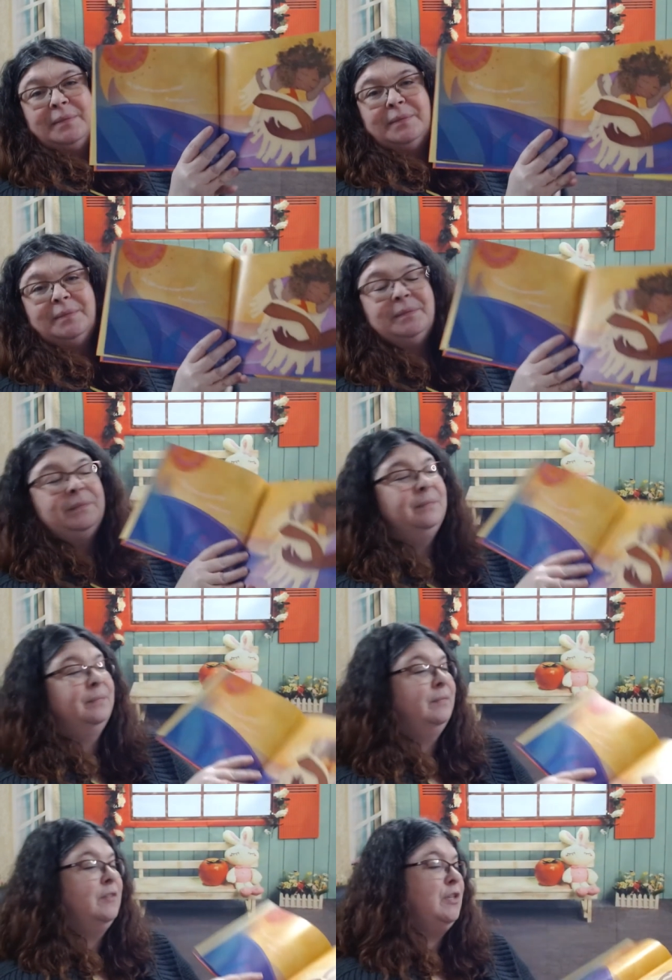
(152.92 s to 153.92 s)

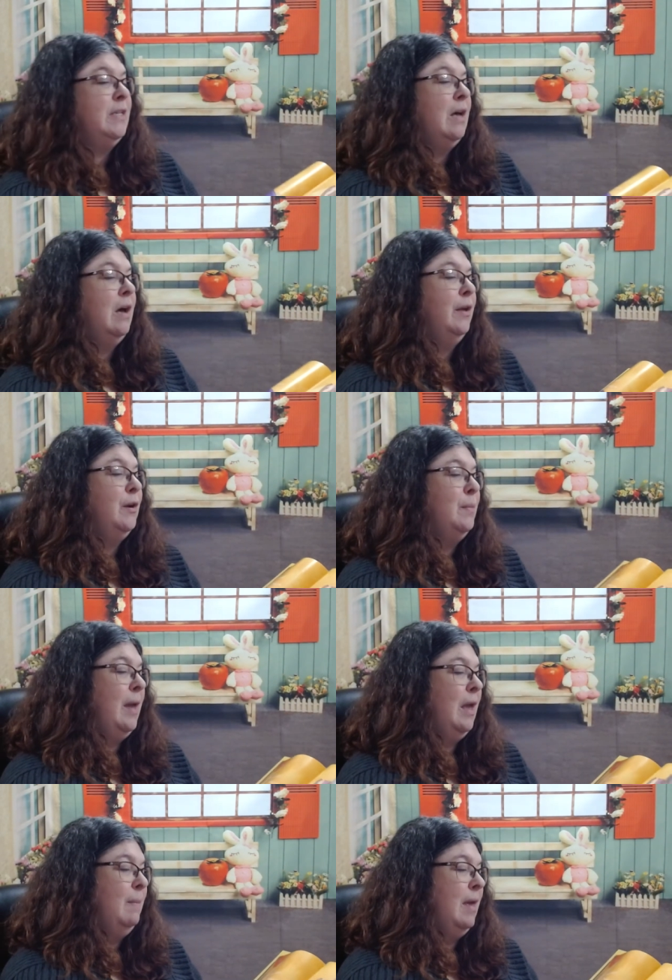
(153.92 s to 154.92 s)
She's hugging her
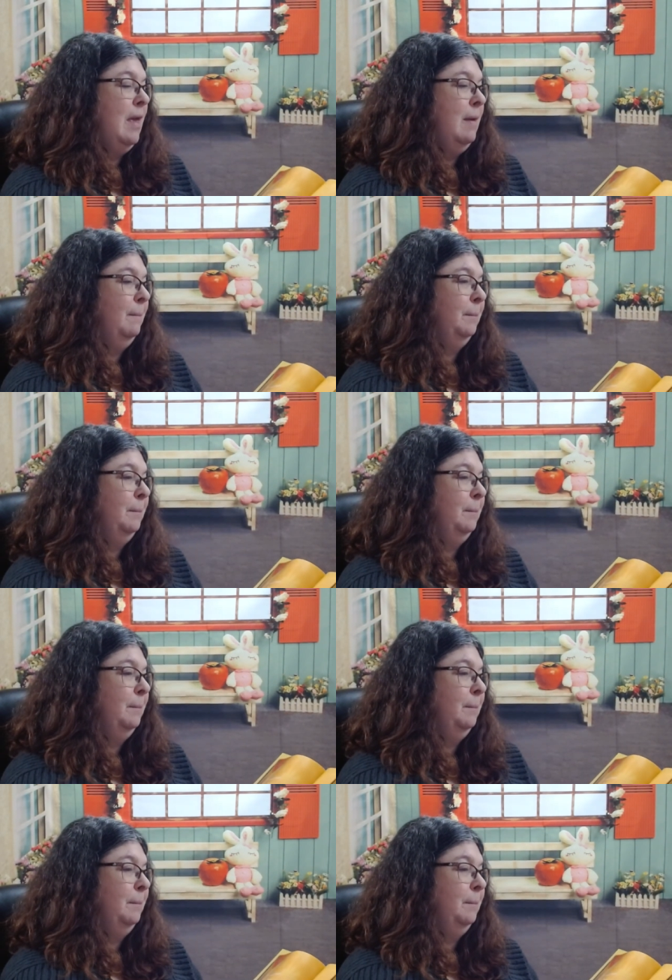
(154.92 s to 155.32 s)
baby.